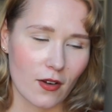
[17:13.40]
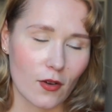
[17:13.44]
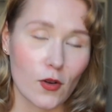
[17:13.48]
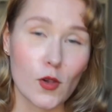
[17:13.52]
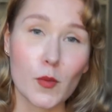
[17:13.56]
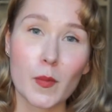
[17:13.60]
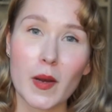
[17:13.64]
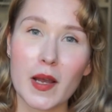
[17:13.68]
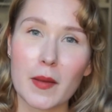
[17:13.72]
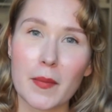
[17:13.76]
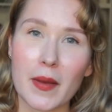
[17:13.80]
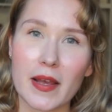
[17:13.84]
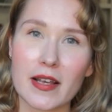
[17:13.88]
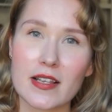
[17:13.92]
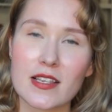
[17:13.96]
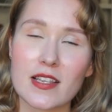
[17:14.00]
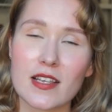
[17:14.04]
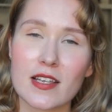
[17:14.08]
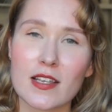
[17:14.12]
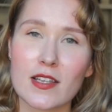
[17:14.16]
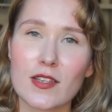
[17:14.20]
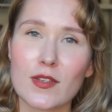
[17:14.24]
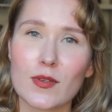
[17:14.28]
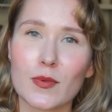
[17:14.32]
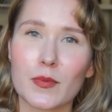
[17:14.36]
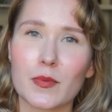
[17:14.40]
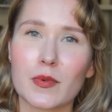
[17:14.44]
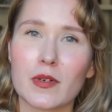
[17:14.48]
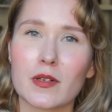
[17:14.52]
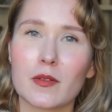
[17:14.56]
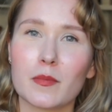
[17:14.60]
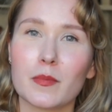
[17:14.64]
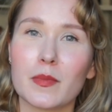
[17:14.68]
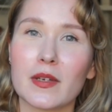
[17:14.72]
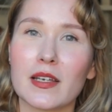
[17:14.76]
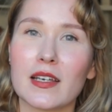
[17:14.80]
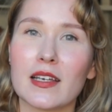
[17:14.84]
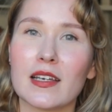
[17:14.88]
All my bases will
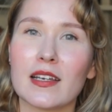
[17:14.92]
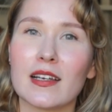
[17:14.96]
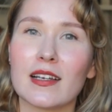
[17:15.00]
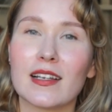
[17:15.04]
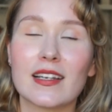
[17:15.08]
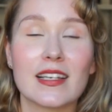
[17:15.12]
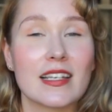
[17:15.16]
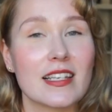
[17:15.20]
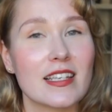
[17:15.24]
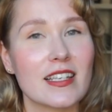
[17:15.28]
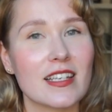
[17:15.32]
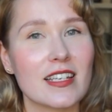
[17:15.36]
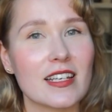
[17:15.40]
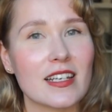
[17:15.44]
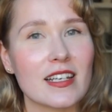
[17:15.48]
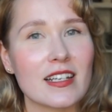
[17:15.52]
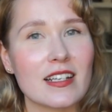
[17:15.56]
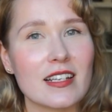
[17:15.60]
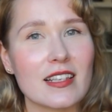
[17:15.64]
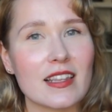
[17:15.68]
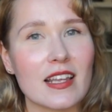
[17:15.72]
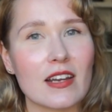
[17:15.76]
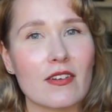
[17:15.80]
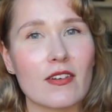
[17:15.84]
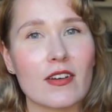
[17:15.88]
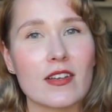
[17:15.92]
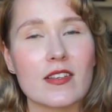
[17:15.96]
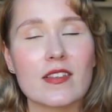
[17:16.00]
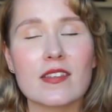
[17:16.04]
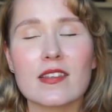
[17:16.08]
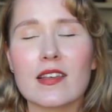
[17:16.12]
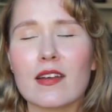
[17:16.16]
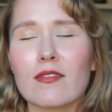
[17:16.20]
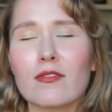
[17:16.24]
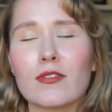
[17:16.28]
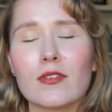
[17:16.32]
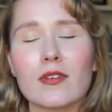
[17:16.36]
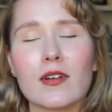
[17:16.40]
be listed. There are
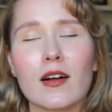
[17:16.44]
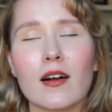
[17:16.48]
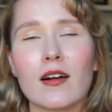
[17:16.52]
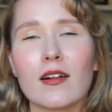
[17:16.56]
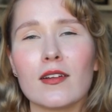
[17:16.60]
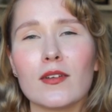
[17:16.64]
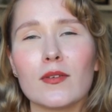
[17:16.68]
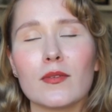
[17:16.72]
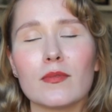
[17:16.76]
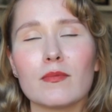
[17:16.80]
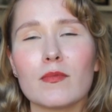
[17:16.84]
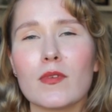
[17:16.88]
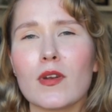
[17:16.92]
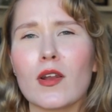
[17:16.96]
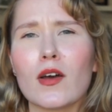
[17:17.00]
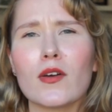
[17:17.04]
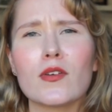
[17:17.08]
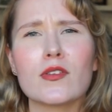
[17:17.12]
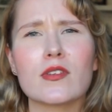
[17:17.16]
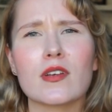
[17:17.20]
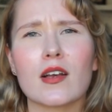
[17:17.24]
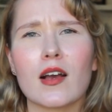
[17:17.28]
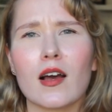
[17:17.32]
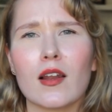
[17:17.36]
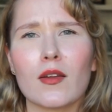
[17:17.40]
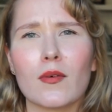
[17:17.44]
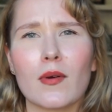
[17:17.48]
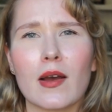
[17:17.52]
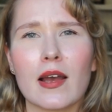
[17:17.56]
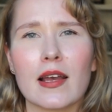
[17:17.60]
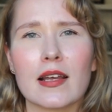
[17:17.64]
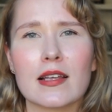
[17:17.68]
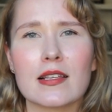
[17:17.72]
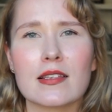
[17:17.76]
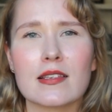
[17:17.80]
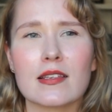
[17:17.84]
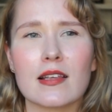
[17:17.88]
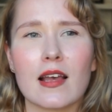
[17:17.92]
loads of
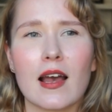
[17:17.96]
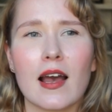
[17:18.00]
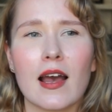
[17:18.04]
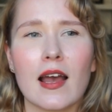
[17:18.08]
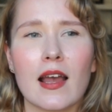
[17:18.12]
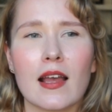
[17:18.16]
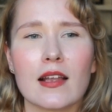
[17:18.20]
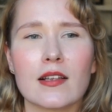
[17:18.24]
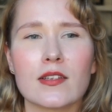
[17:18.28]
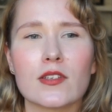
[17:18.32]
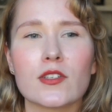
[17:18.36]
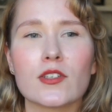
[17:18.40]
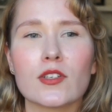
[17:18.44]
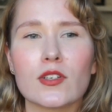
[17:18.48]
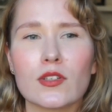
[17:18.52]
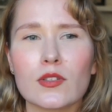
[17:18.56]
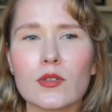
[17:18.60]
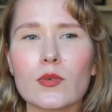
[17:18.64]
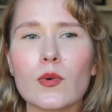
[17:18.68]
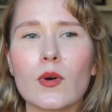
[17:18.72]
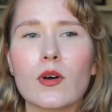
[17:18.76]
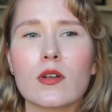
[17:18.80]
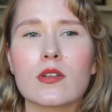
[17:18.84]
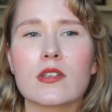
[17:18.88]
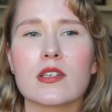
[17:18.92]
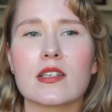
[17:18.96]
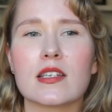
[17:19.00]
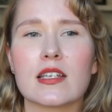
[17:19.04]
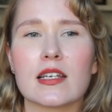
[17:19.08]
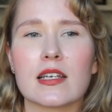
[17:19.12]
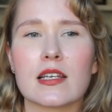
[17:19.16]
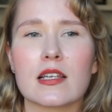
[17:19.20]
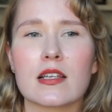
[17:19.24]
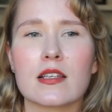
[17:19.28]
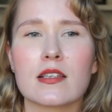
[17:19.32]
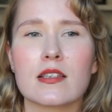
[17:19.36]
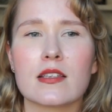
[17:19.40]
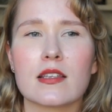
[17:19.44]
colorways and good
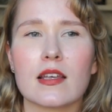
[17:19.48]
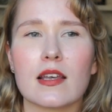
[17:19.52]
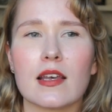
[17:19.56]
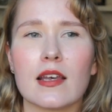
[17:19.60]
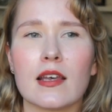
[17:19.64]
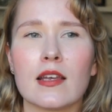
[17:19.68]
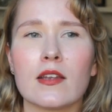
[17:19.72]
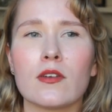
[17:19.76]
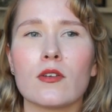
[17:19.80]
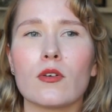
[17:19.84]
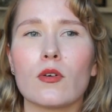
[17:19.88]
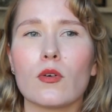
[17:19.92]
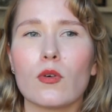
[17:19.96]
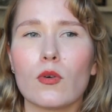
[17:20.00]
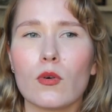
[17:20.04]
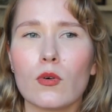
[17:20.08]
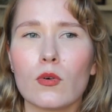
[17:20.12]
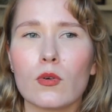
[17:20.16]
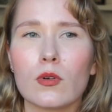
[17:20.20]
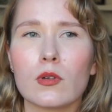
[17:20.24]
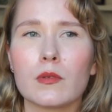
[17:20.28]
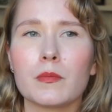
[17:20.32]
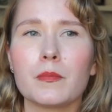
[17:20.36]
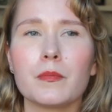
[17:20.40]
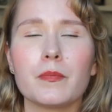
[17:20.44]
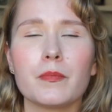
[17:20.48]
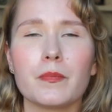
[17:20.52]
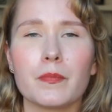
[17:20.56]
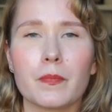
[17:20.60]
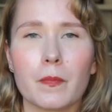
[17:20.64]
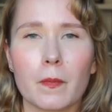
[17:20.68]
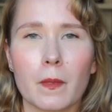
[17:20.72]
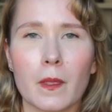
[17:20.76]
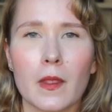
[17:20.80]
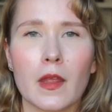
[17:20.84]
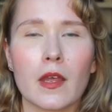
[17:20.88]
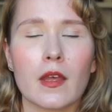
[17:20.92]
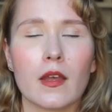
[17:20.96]
quantities in all
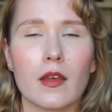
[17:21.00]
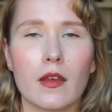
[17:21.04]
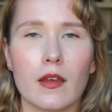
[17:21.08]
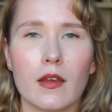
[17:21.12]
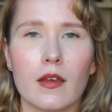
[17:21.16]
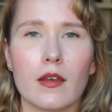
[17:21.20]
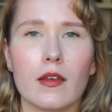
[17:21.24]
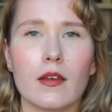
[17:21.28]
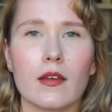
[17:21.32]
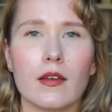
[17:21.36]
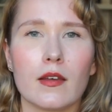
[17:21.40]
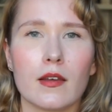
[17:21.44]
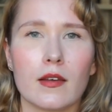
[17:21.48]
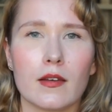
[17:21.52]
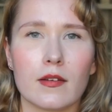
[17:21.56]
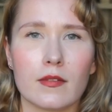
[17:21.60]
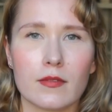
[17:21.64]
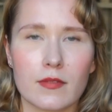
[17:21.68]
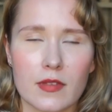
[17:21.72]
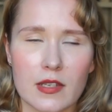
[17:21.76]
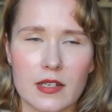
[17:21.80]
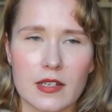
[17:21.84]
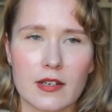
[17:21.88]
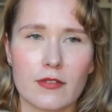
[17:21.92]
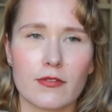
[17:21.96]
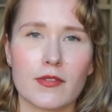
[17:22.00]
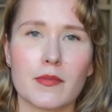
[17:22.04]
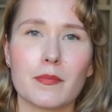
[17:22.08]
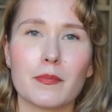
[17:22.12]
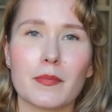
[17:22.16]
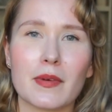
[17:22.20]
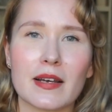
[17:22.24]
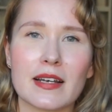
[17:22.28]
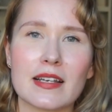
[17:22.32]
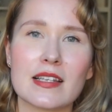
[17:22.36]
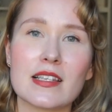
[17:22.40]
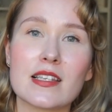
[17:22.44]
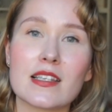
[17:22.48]
of the different
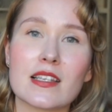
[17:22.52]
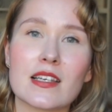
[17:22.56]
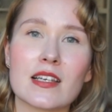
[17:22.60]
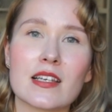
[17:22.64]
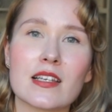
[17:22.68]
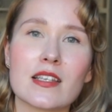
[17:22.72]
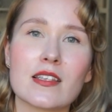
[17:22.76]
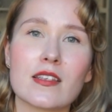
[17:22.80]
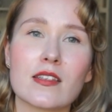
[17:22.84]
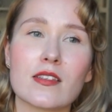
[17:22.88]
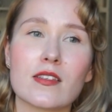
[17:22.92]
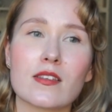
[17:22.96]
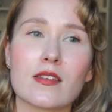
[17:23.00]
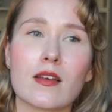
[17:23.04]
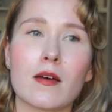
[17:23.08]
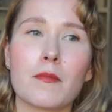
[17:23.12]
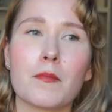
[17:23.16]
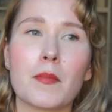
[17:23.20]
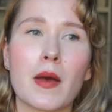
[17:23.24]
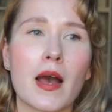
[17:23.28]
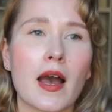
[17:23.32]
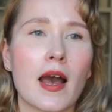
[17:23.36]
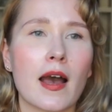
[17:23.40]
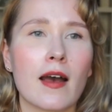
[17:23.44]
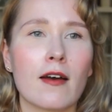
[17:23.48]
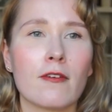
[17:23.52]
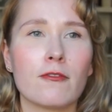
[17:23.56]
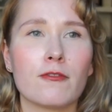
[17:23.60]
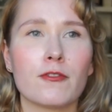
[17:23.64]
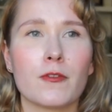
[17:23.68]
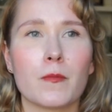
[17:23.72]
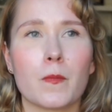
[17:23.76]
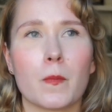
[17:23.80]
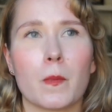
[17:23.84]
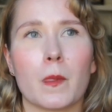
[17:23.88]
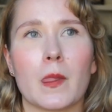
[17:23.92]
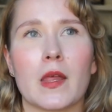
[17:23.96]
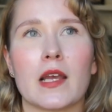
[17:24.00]
bases. Some have
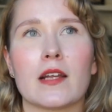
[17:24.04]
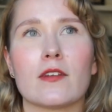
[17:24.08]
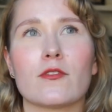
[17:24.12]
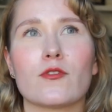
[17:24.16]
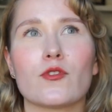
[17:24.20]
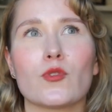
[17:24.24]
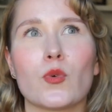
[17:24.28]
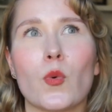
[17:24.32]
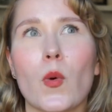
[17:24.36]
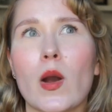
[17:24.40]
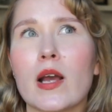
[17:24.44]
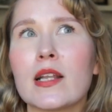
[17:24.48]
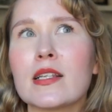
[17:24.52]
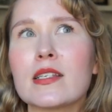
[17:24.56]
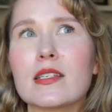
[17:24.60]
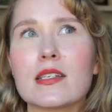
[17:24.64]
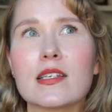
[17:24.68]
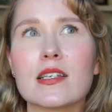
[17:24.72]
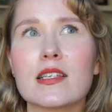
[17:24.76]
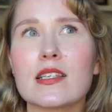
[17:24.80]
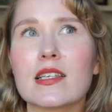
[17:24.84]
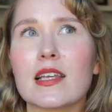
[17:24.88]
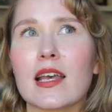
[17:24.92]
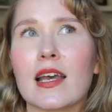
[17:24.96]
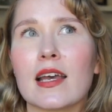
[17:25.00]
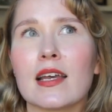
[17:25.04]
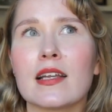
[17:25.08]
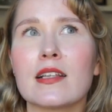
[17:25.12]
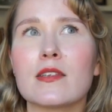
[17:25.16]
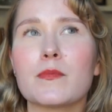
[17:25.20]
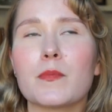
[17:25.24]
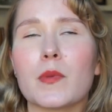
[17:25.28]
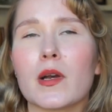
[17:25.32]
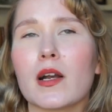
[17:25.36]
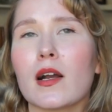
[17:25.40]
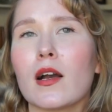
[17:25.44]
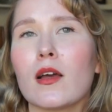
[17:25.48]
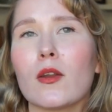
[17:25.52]
like 20 skeins
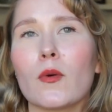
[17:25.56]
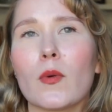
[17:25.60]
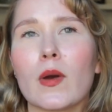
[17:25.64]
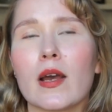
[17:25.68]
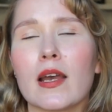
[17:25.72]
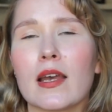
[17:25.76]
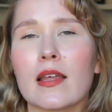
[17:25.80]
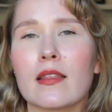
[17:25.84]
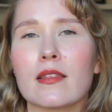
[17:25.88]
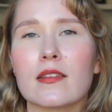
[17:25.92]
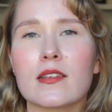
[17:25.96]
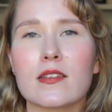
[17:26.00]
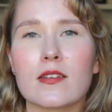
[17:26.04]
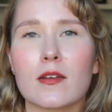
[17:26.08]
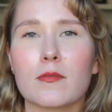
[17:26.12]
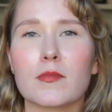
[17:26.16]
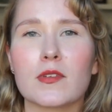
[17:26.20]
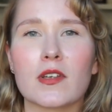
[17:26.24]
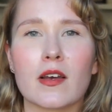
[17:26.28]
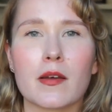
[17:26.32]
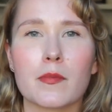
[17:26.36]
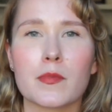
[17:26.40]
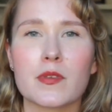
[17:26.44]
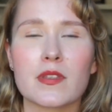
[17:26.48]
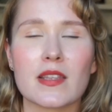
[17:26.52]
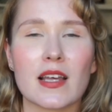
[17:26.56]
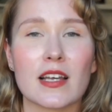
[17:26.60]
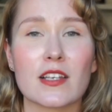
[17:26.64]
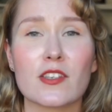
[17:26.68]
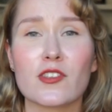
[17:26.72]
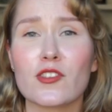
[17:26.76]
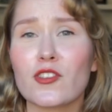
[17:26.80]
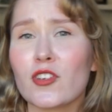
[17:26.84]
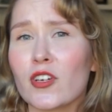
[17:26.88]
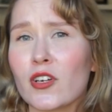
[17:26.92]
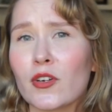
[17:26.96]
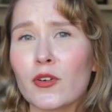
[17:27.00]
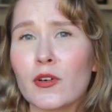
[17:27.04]
per colorway, and sometimes there's
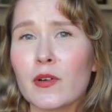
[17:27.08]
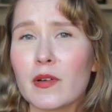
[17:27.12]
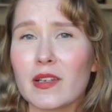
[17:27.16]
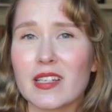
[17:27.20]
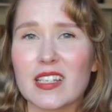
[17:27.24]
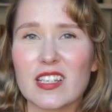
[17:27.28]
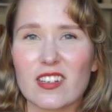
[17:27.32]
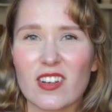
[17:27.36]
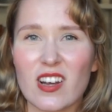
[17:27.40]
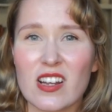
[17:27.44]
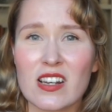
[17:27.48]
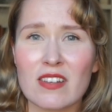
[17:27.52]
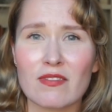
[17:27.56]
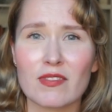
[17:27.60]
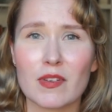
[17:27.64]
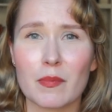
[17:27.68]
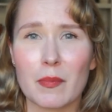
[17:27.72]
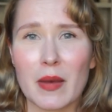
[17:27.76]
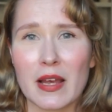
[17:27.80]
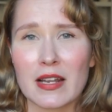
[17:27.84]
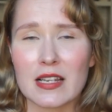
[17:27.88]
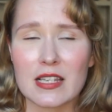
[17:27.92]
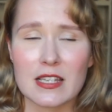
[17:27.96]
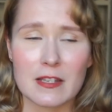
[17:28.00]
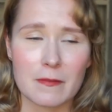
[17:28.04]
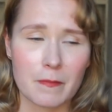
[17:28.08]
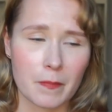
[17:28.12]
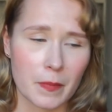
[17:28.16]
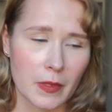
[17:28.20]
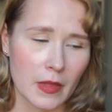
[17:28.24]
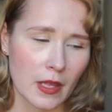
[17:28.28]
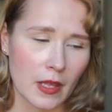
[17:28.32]
two, it kind of depends.